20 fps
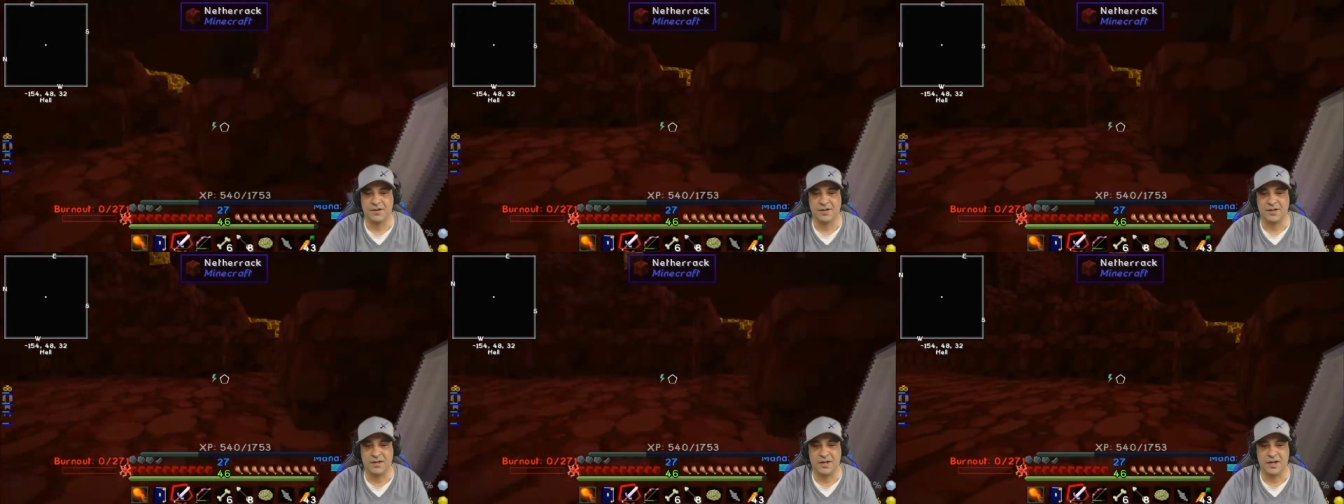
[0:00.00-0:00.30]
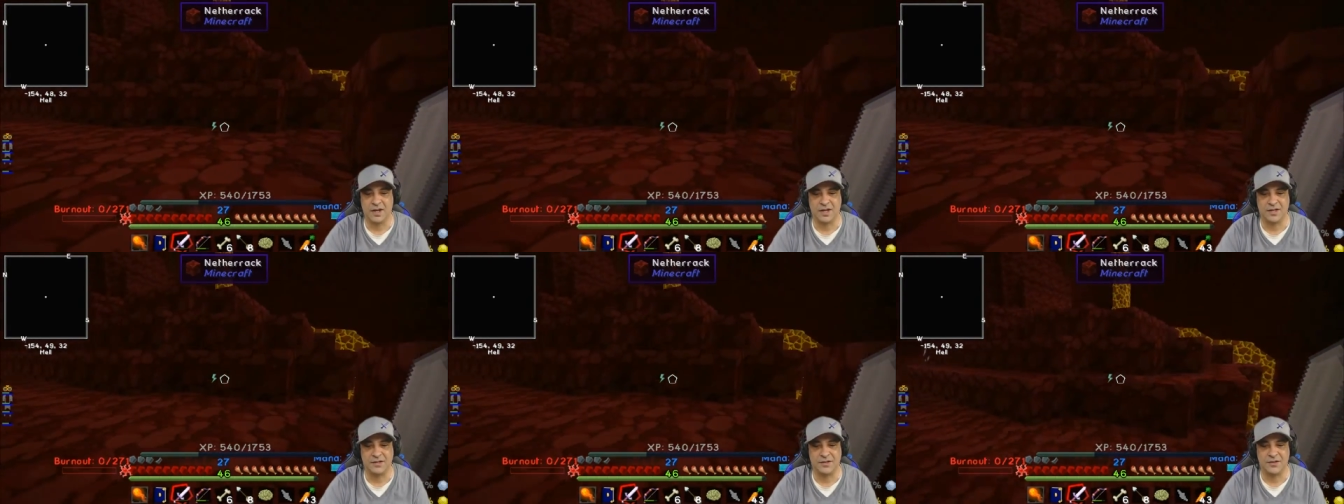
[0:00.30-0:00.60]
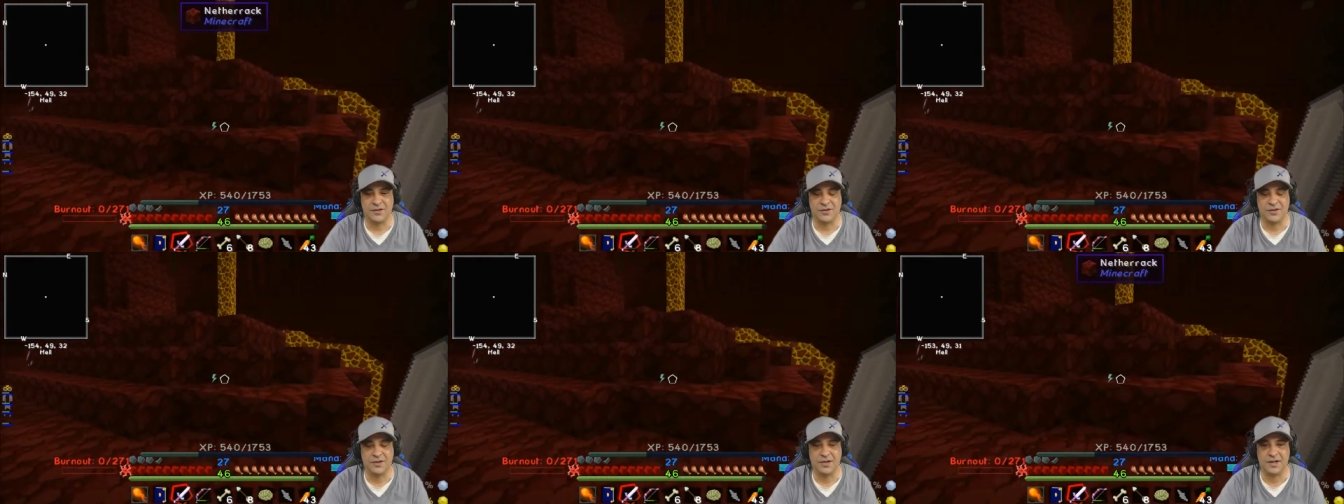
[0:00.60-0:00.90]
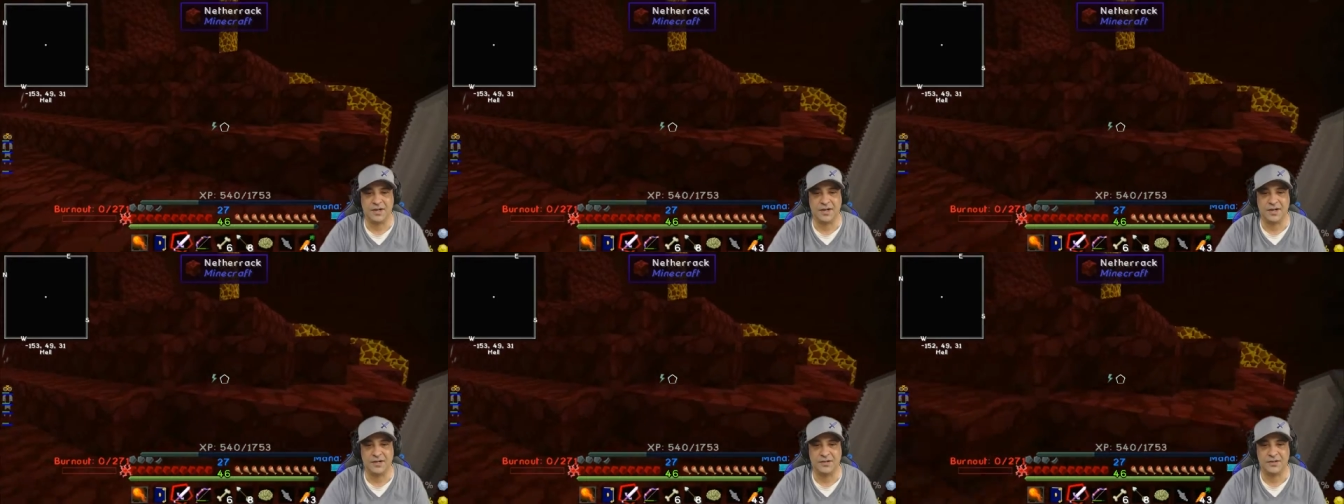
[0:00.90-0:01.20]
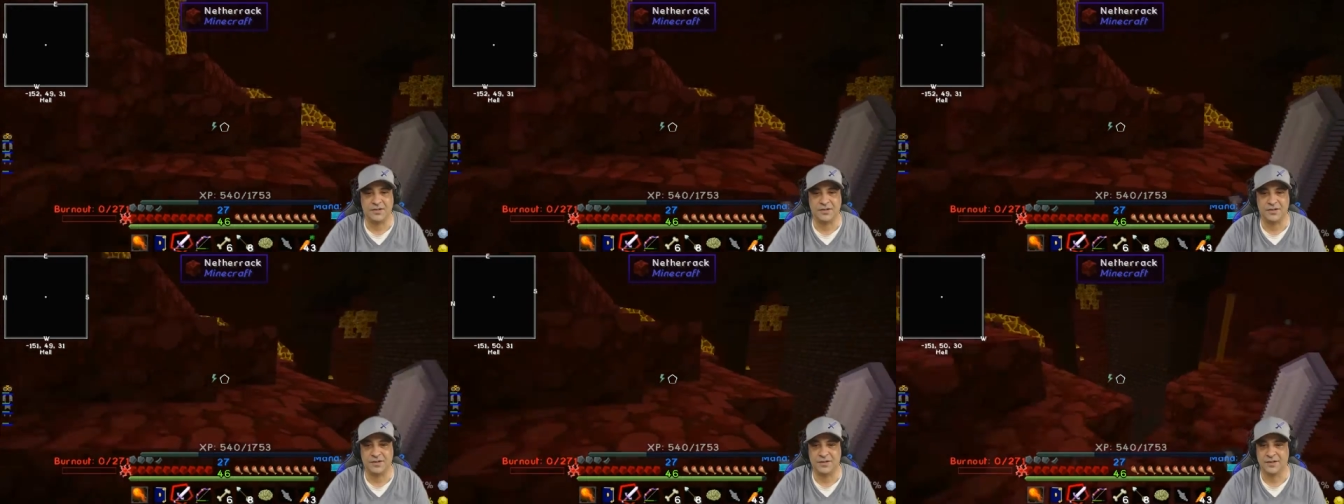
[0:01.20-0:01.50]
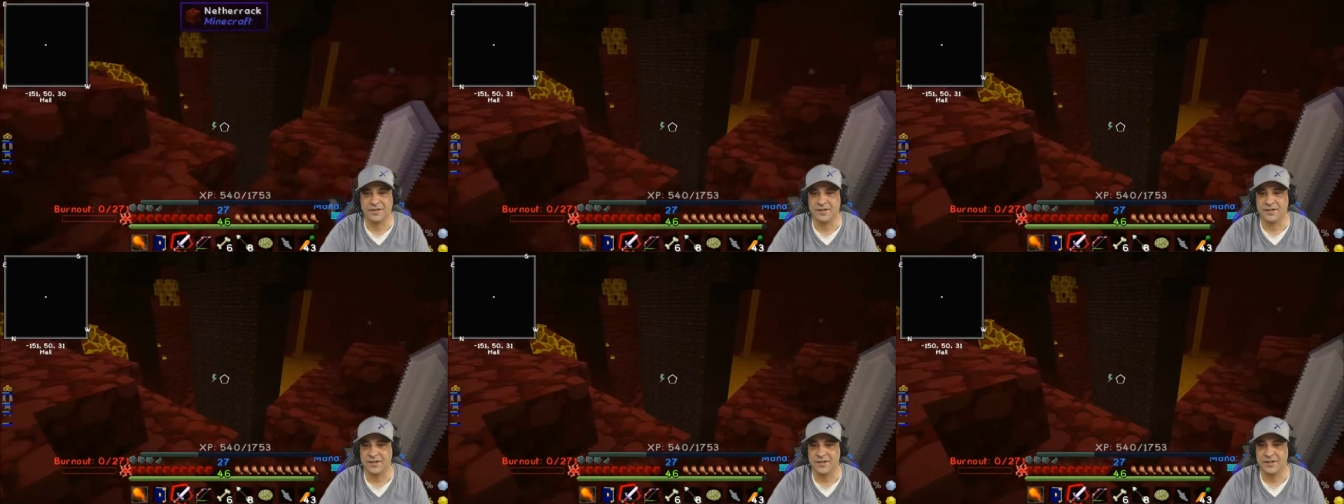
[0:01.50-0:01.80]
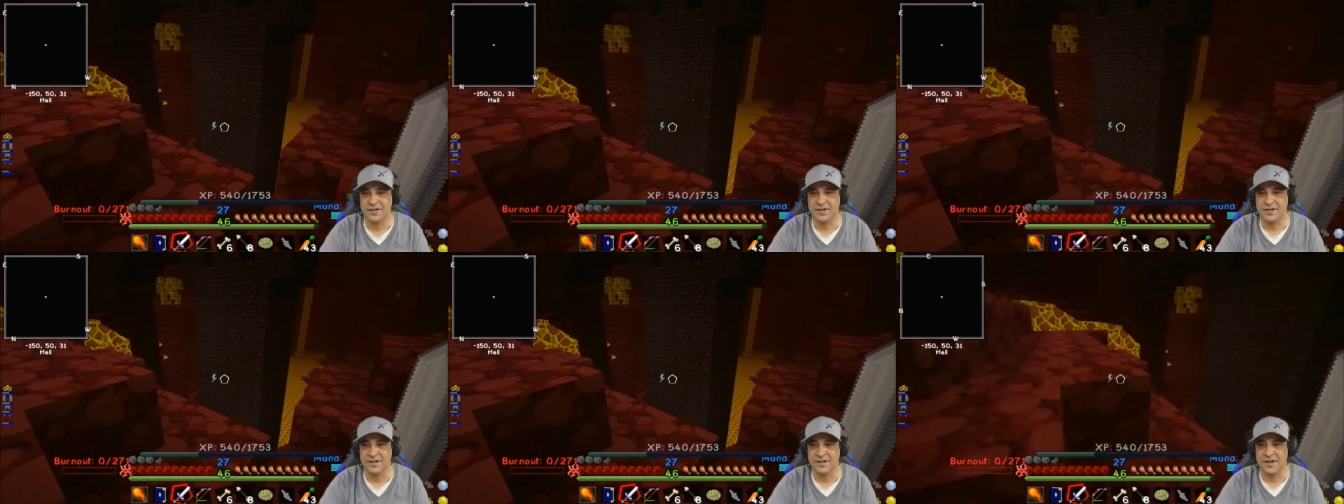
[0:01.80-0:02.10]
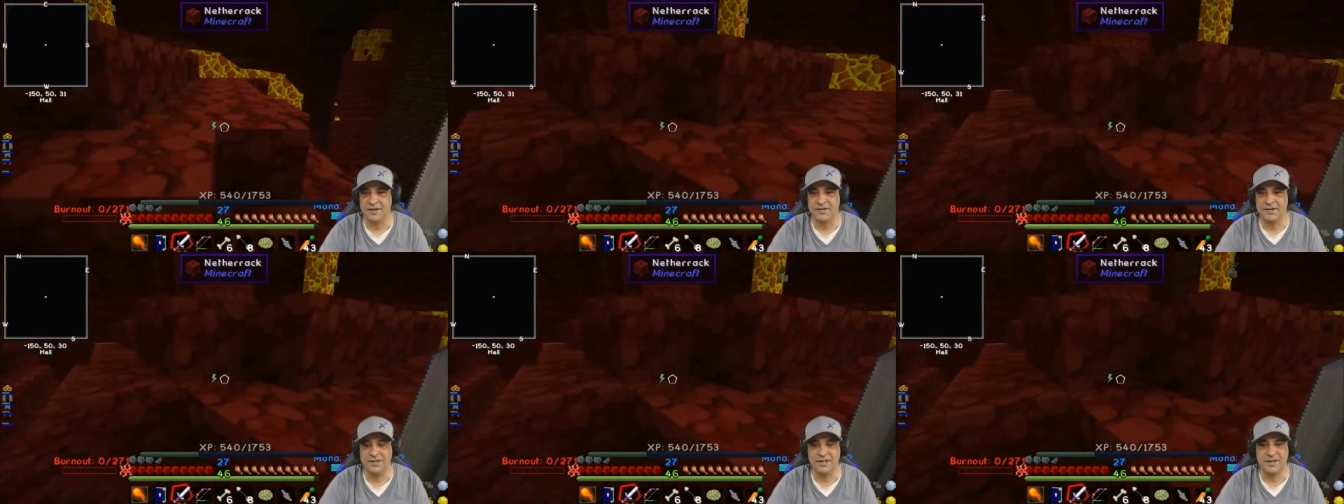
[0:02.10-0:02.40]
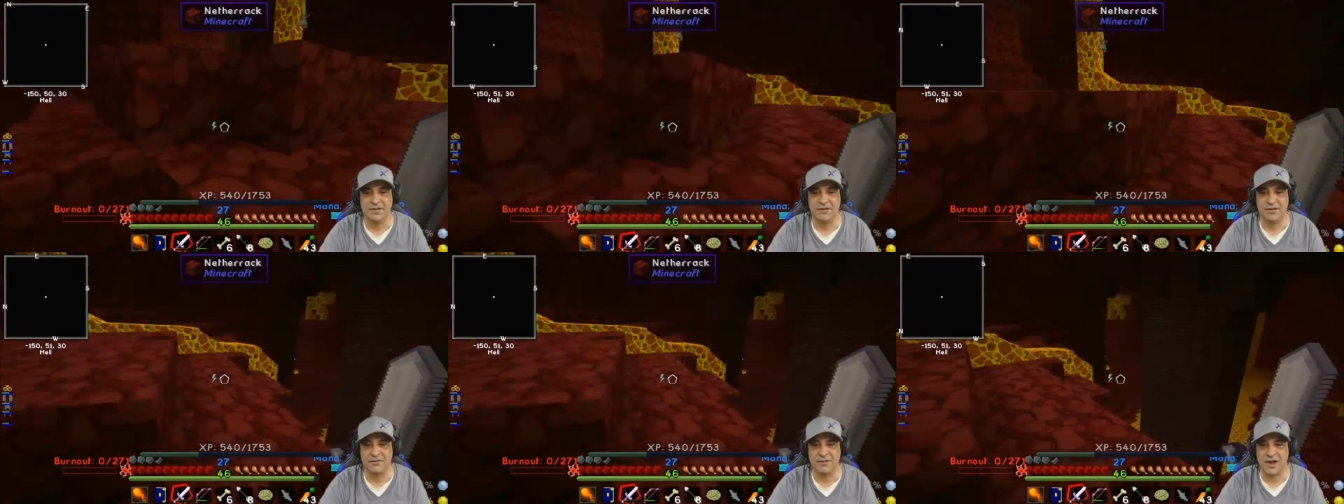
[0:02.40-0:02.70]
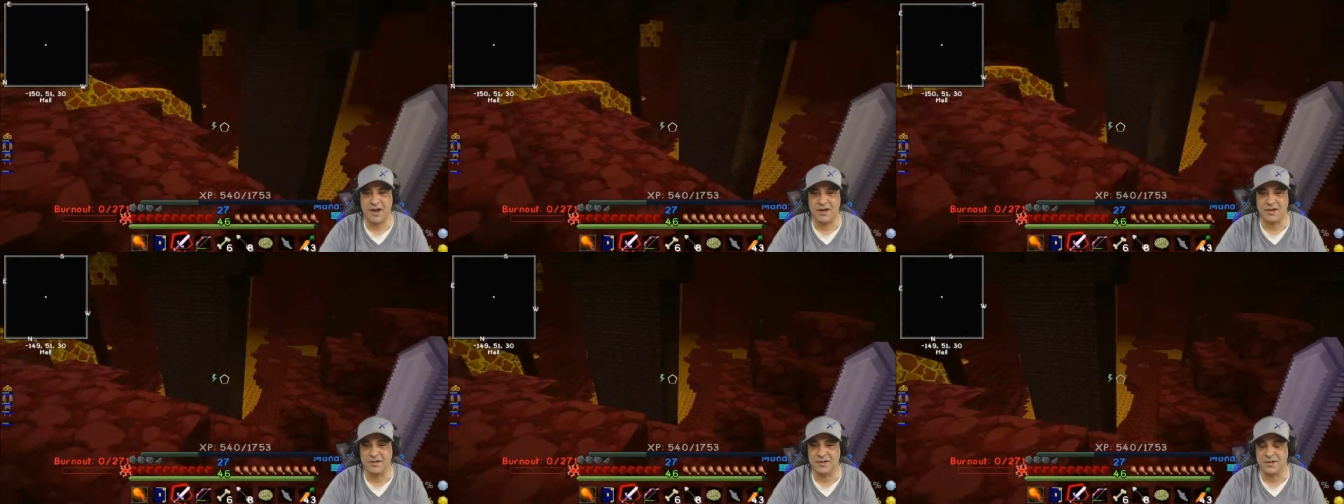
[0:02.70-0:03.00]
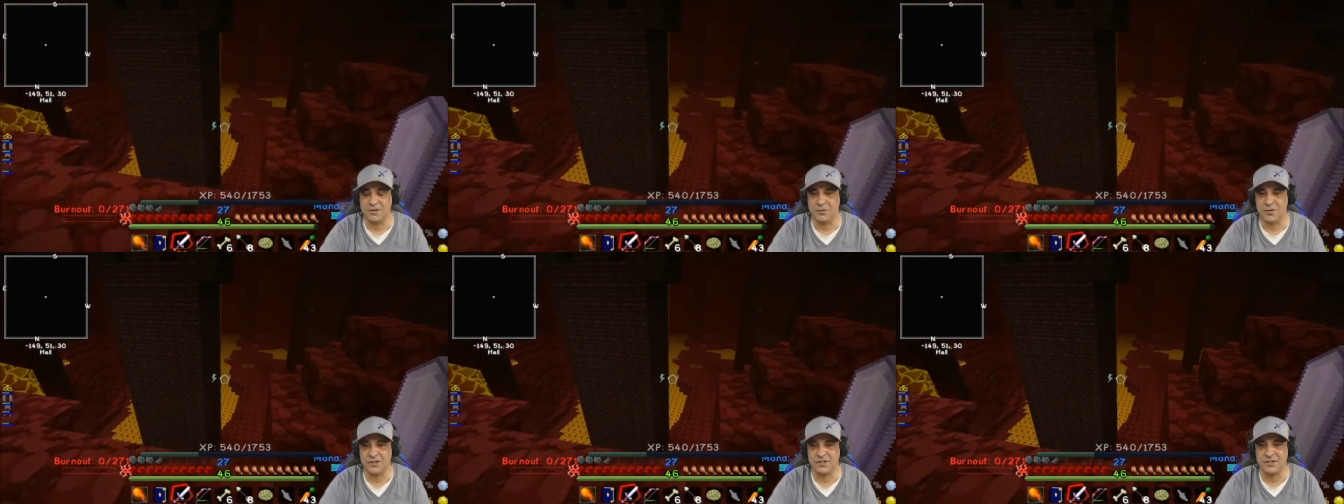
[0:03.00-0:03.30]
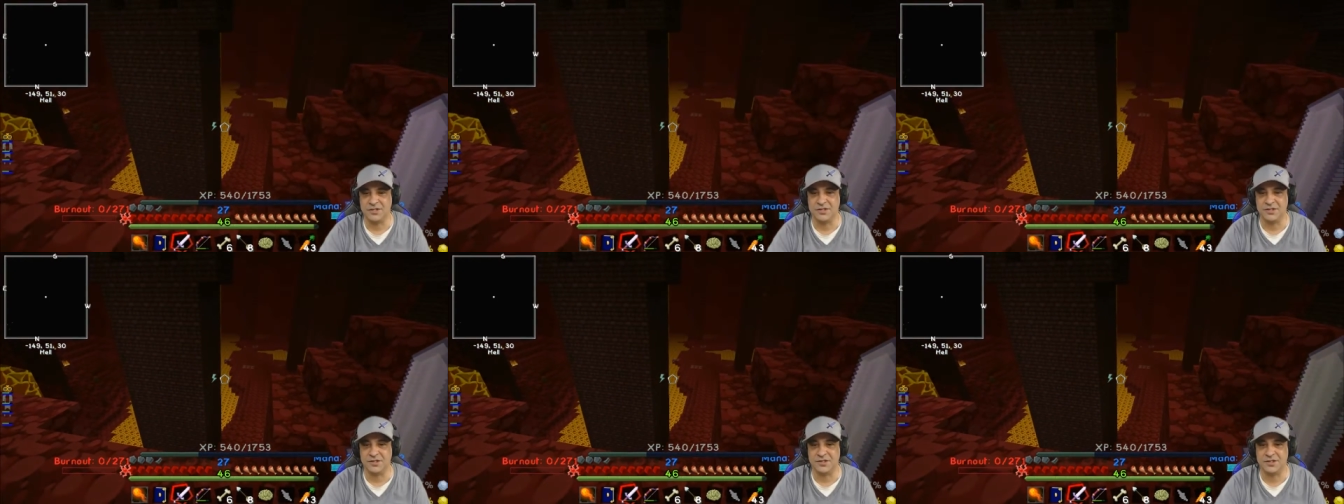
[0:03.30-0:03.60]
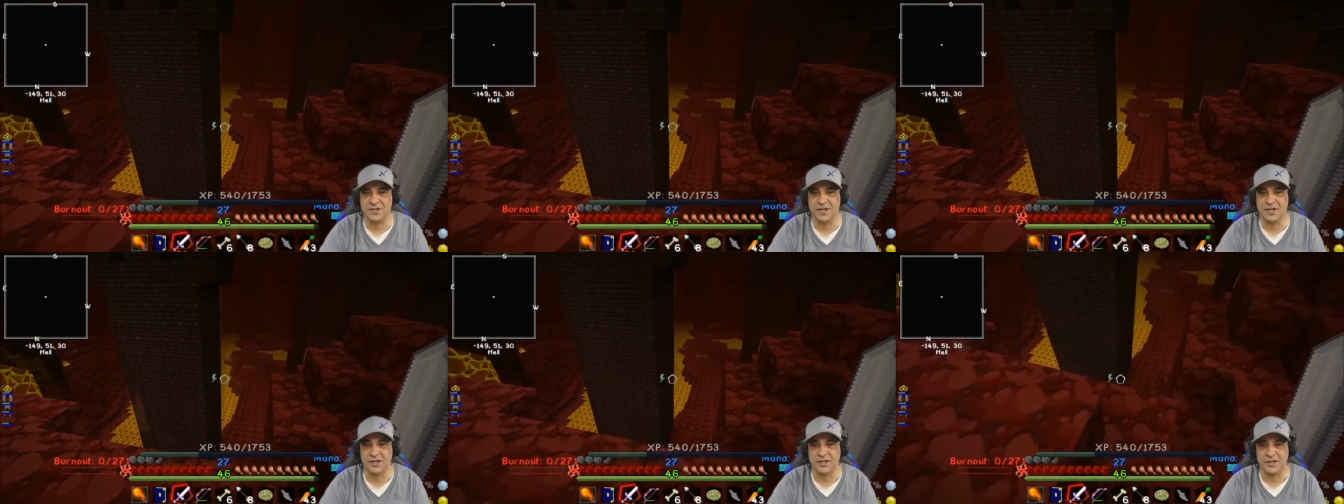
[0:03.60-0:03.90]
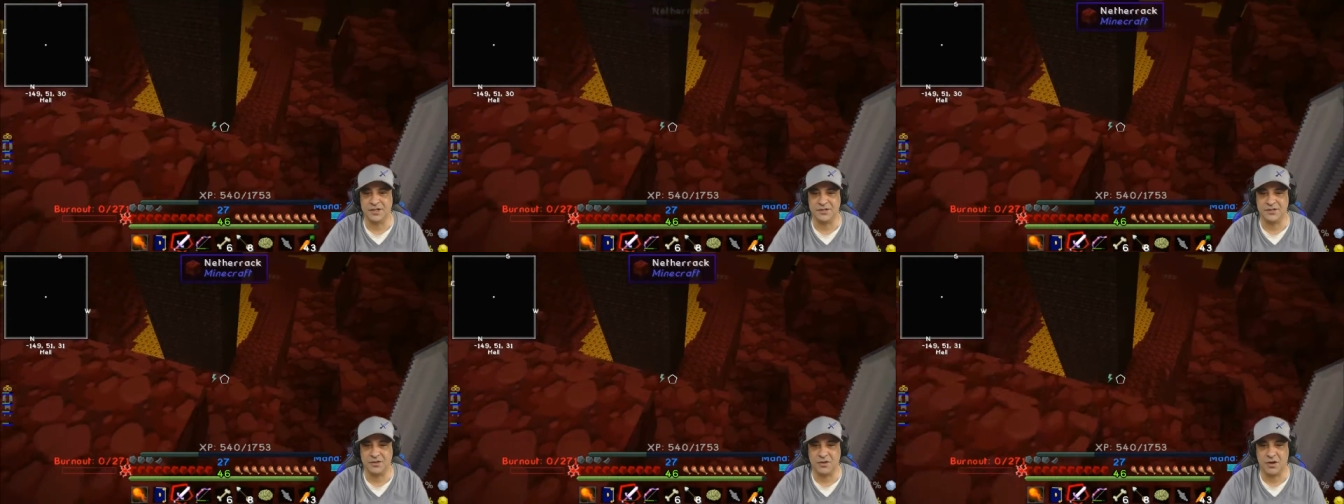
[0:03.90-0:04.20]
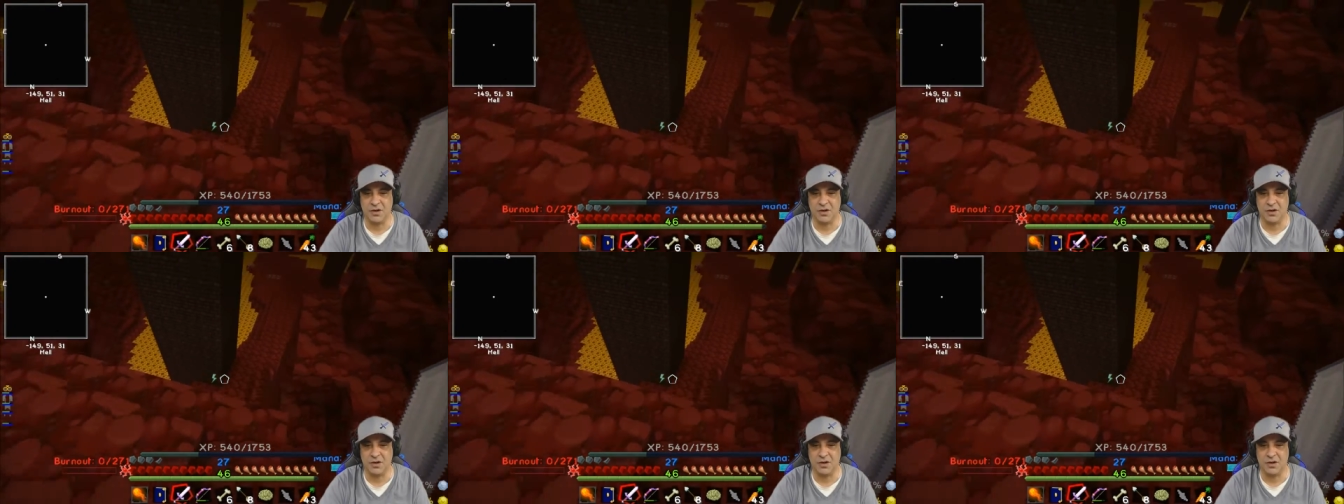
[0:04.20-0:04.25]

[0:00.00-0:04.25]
God darn it. Everything around here wants to just kill us.